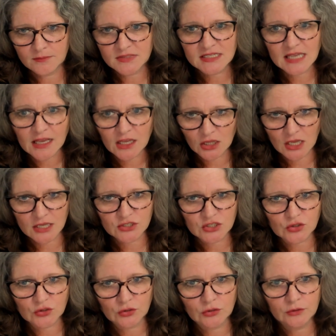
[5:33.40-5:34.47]

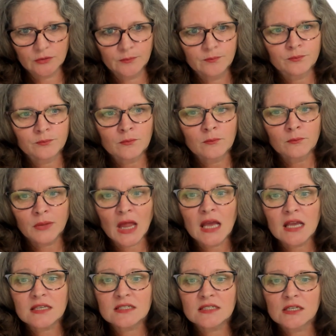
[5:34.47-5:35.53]
psychological,
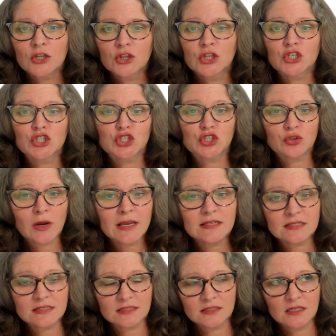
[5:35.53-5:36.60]
plus the
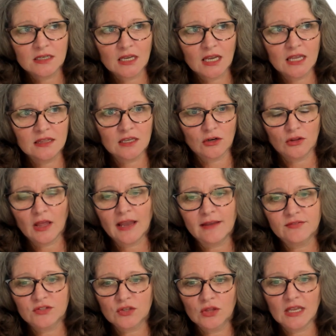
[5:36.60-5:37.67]
stress in their
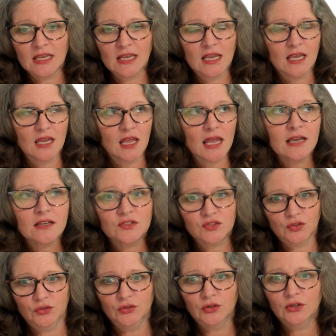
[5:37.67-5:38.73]
life. So the
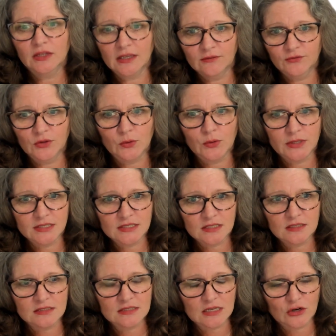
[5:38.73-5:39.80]
external
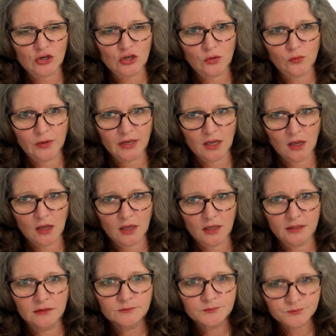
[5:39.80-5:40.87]
influences that are going
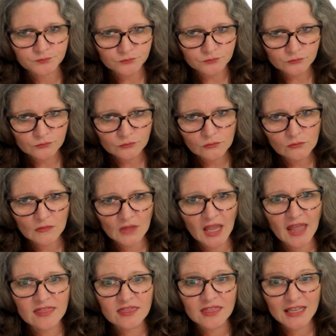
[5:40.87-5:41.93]
on.
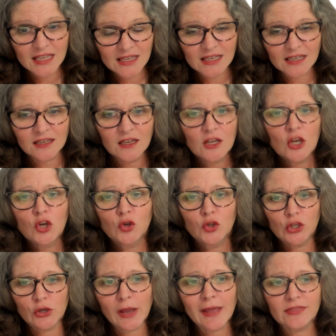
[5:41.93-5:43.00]
And then
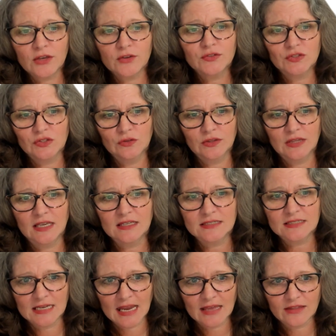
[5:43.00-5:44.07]
when you add those two things
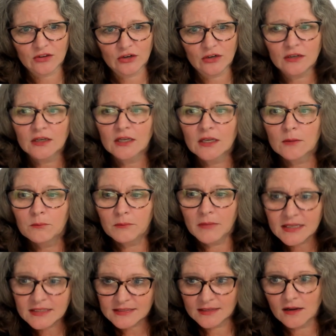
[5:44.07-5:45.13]
together,
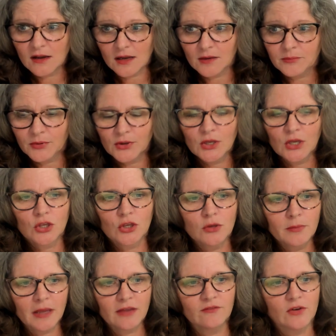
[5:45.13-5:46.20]
mix it up, you
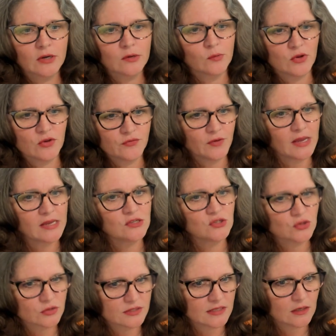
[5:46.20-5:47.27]
might very well find
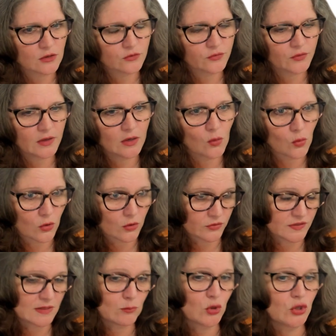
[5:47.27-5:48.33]
yourself or
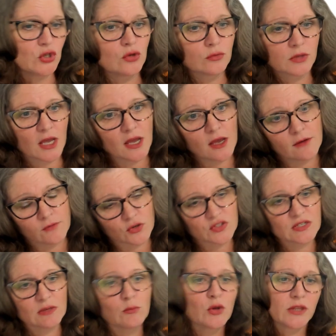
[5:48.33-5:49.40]
someone you love or
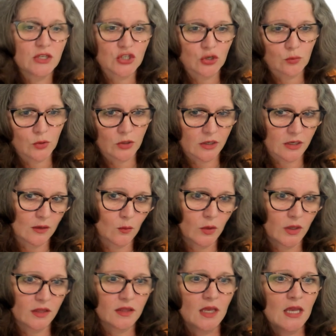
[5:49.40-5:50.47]
someone that you're working
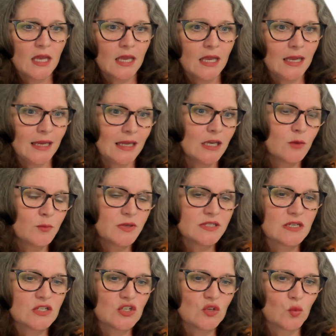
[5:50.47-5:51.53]
with in a
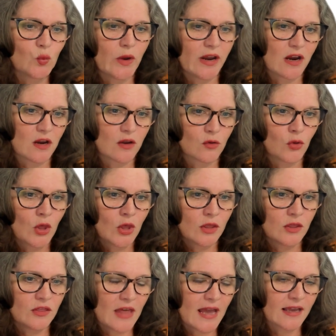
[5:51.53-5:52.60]
position where
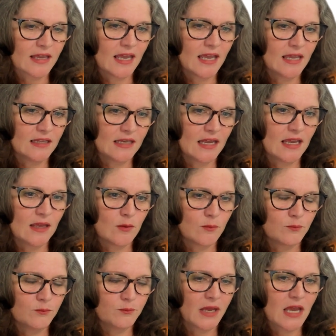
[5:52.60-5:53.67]
that
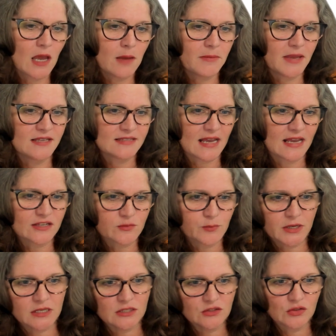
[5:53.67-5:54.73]
can become
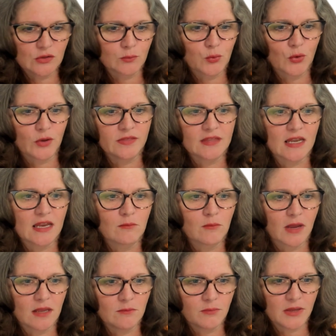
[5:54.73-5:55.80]
exacerbated to the point that it
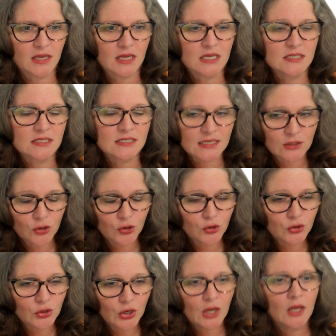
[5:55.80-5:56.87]
might be
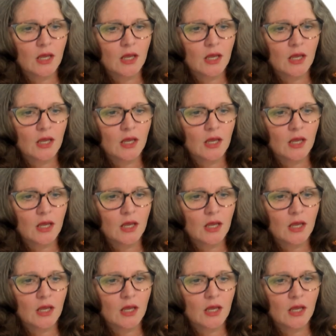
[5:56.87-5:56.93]
considered